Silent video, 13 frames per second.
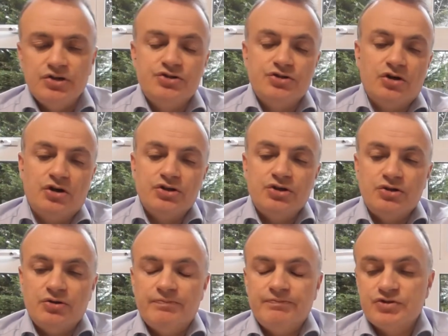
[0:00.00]

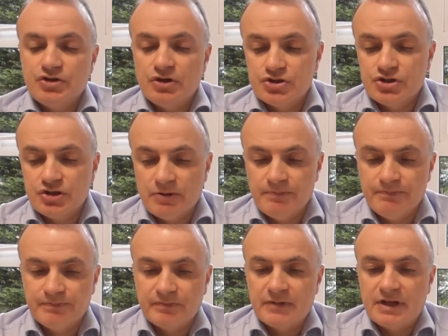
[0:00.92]
draw
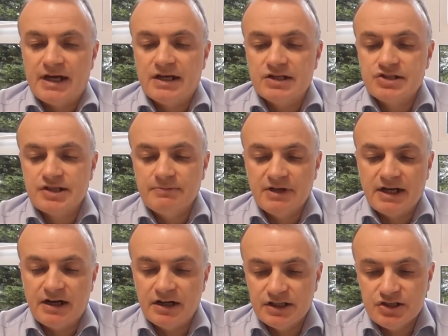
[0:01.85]
some
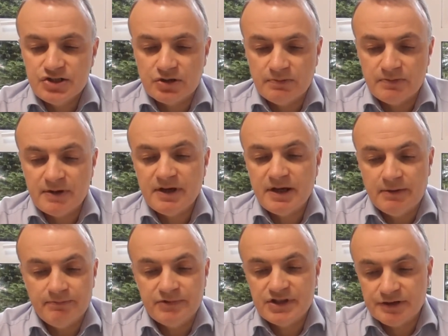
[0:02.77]
similarities or
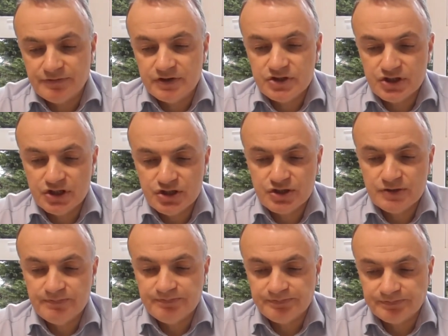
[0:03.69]
maybe differences
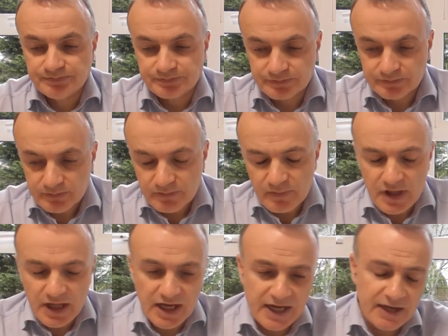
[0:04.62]

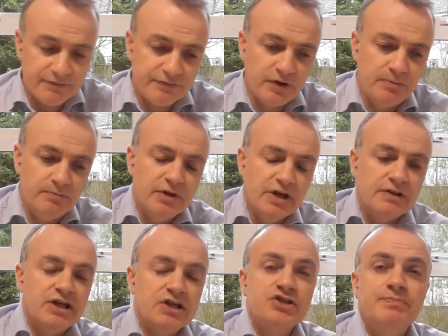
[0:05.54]
from
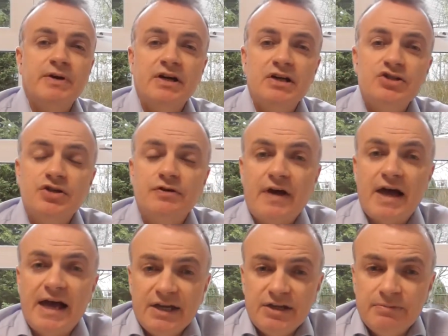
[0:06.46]
the experience of
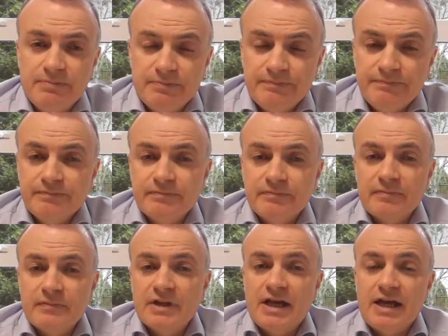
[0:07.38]
Adam
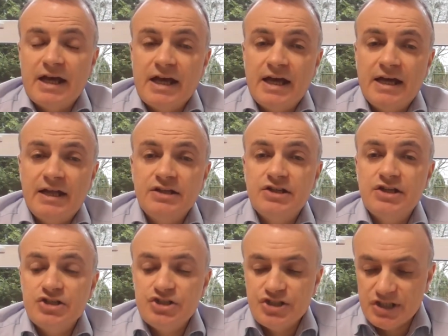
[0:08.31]
and
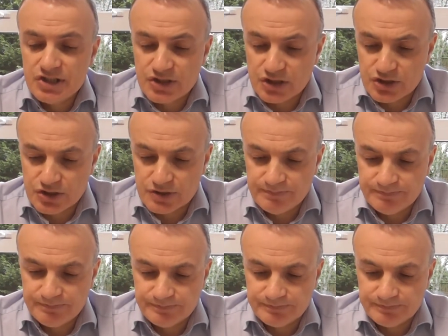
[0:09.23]
Jesus.